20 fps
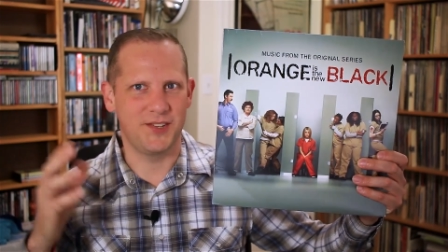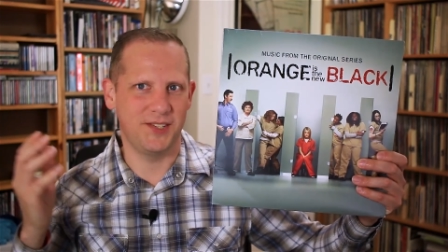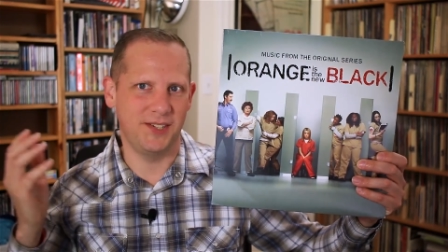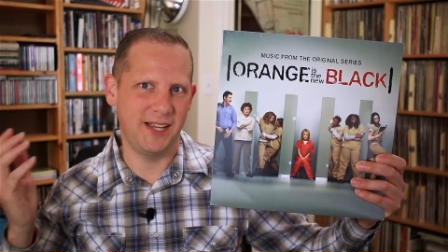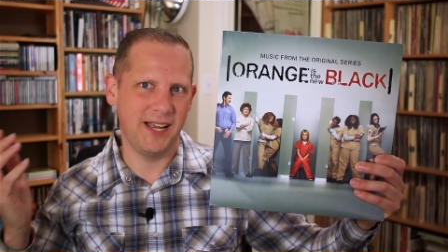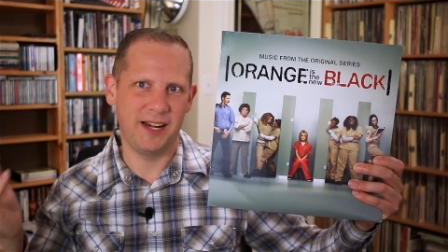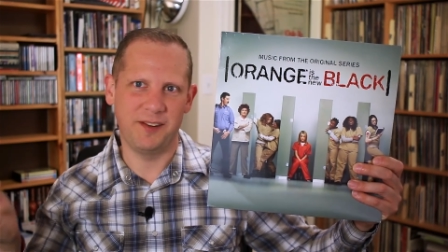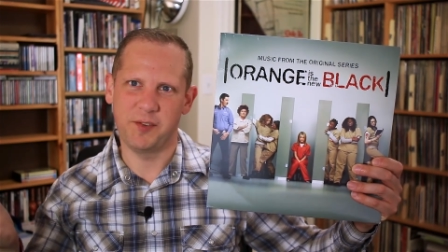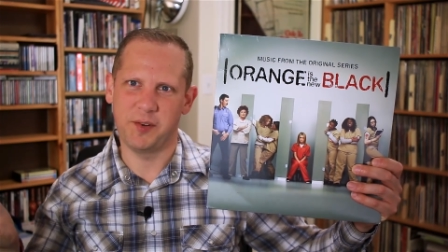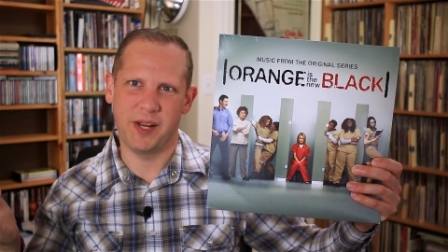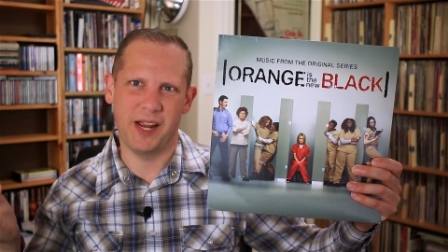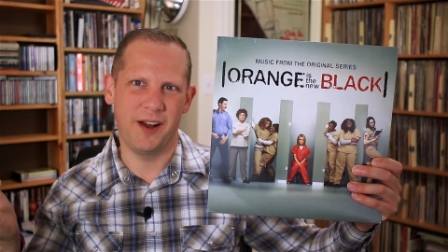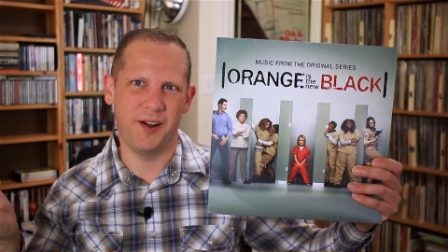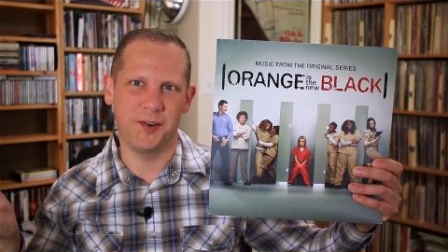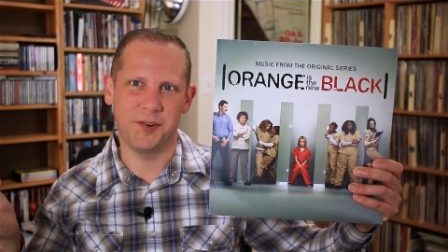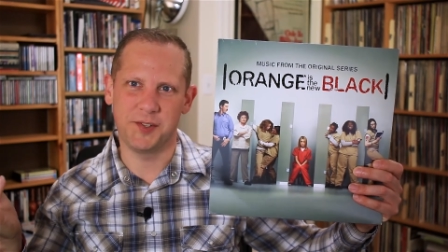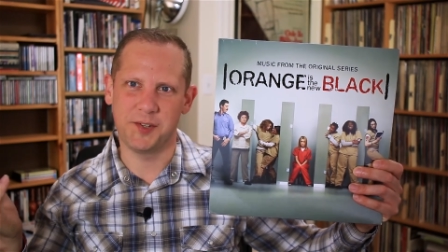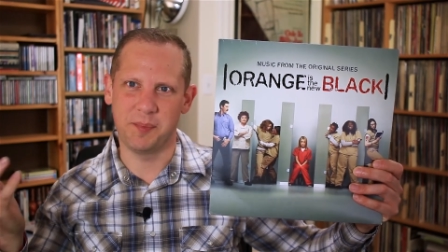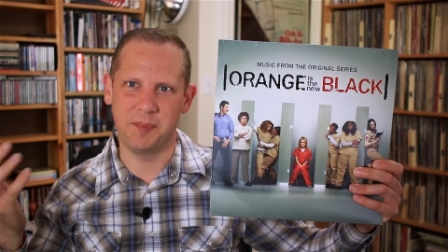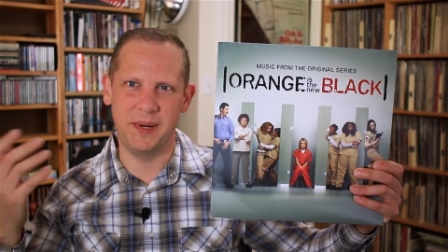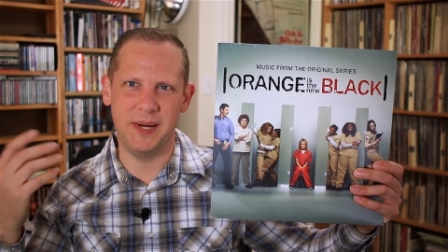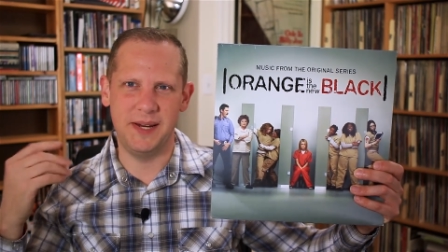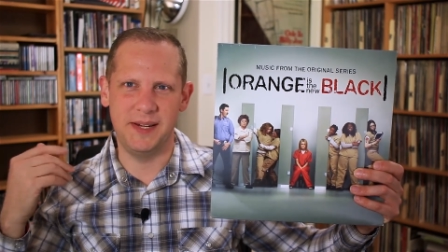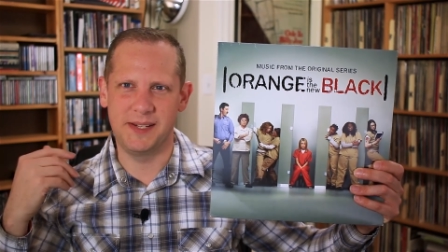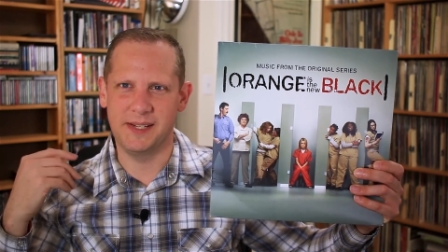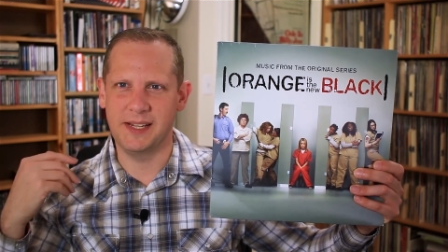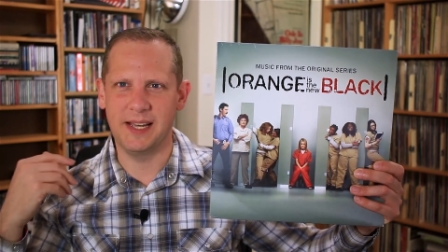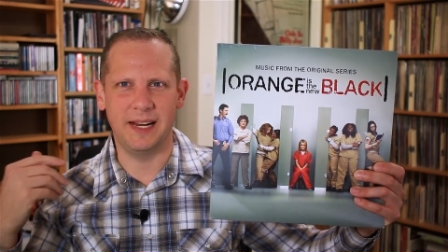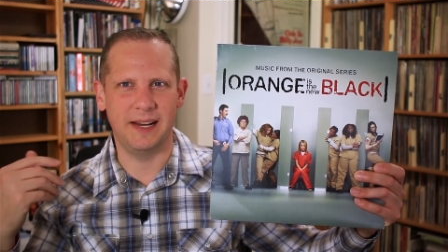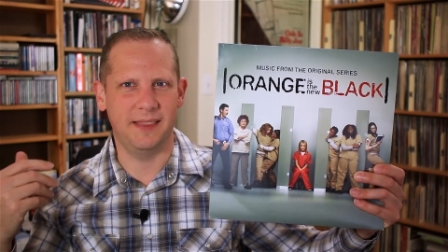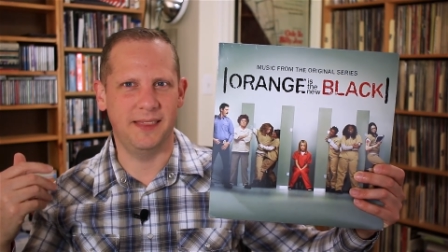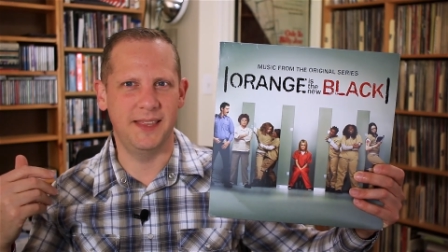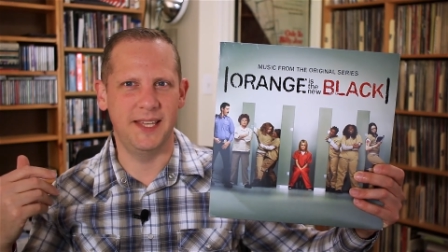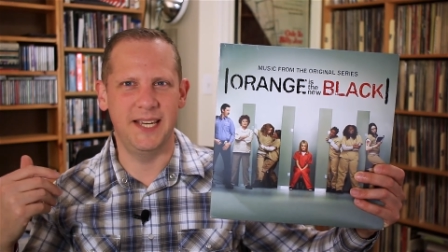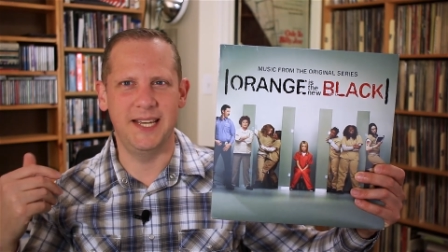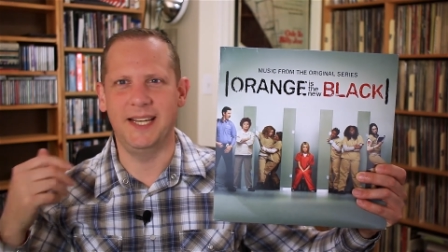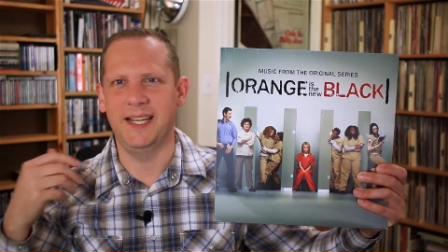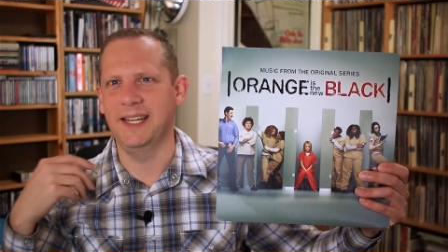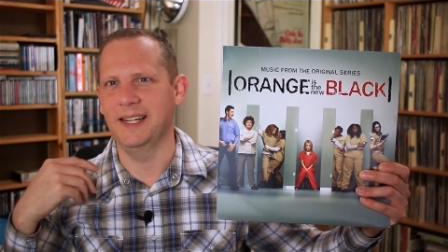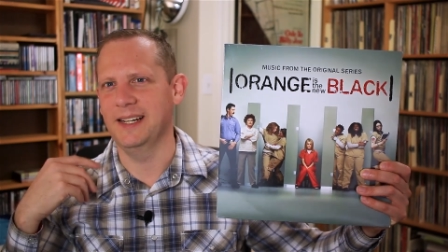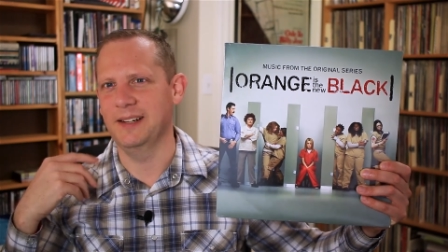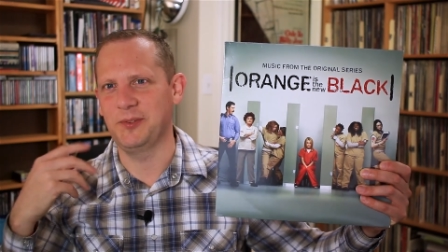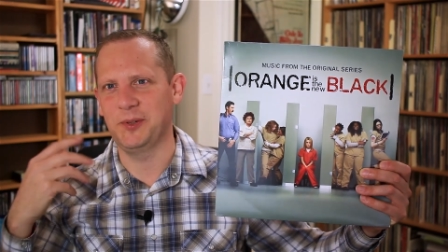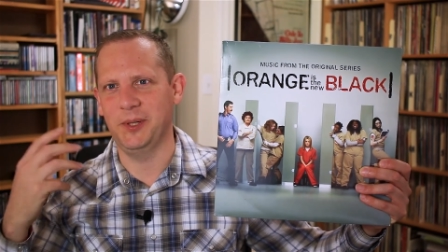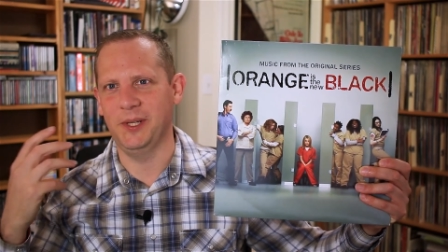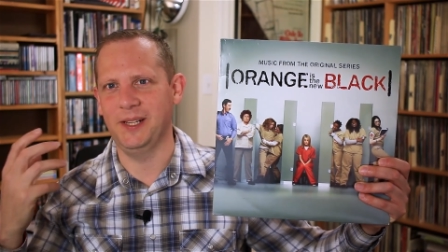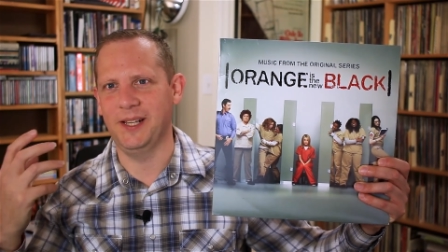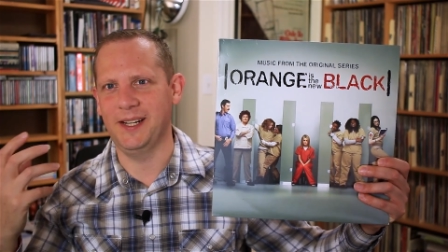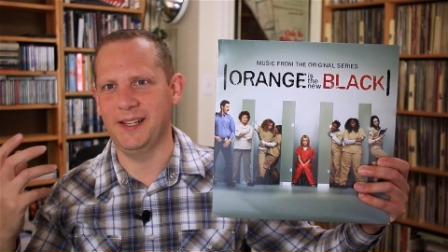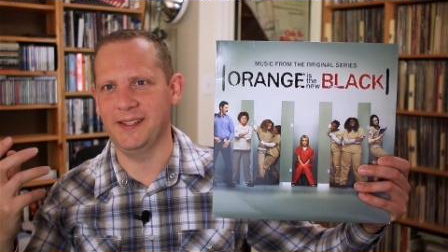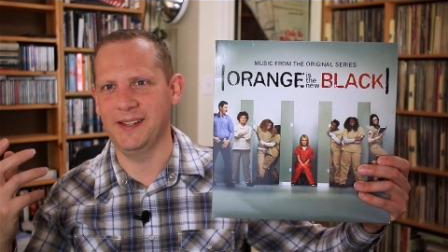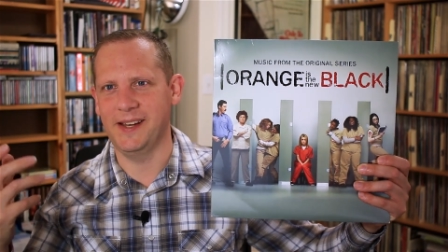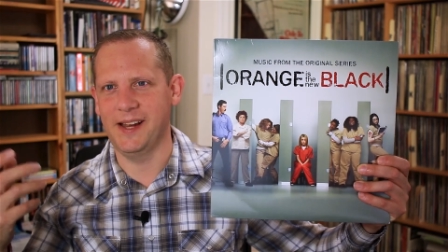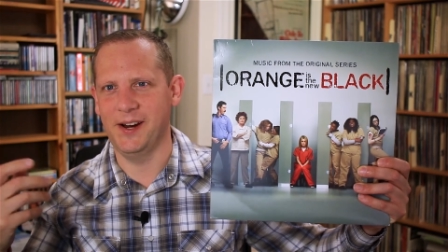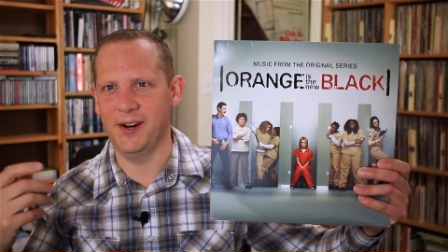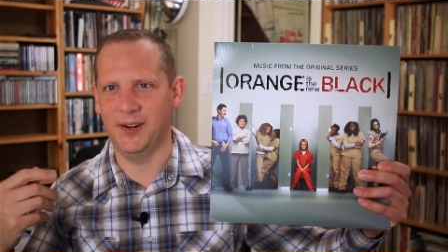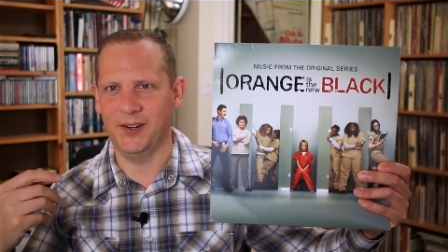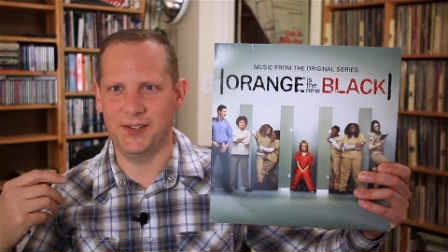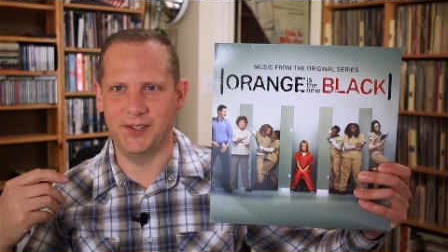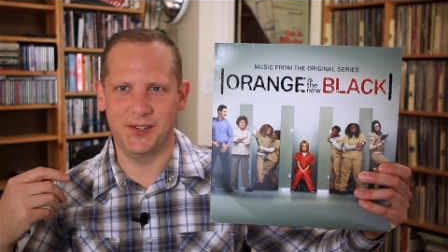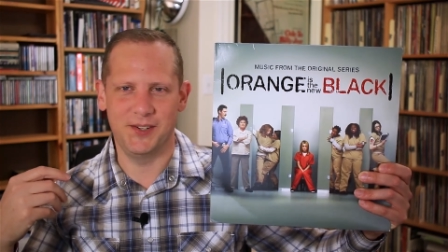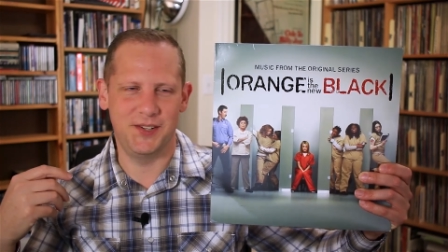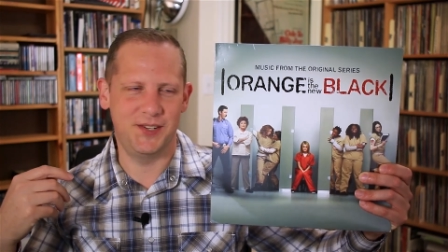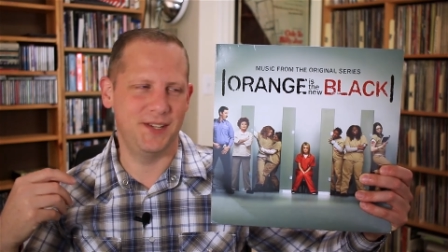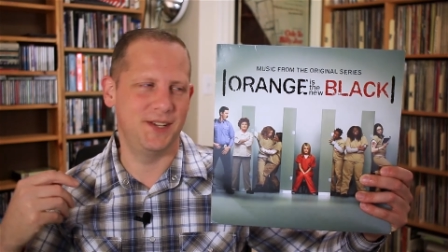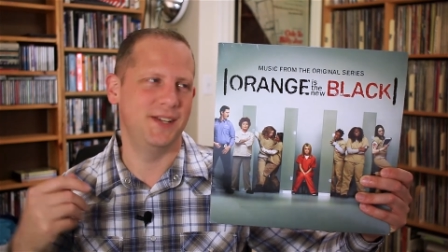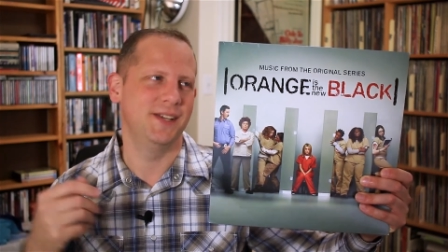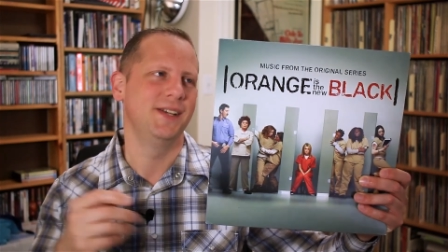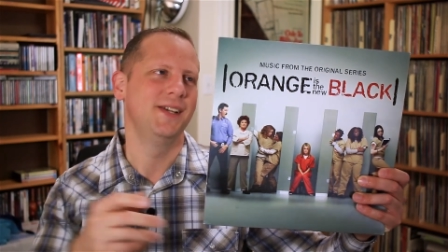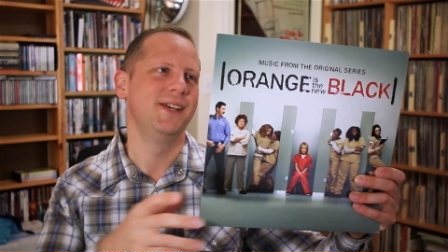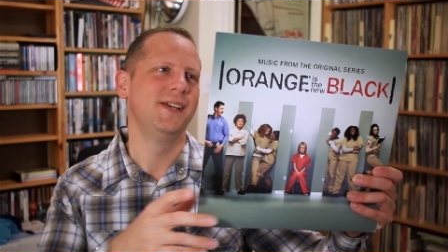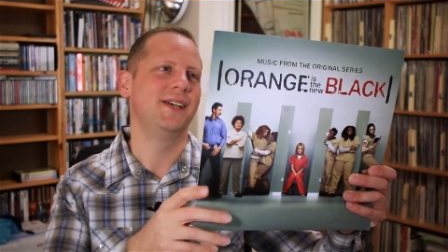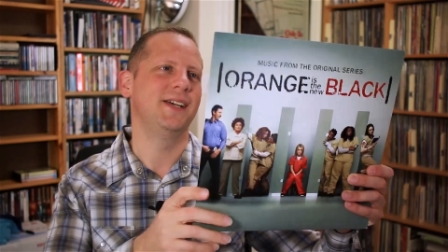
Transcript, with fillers: It's kind of a character piece kind of thing, and I really like the characters, and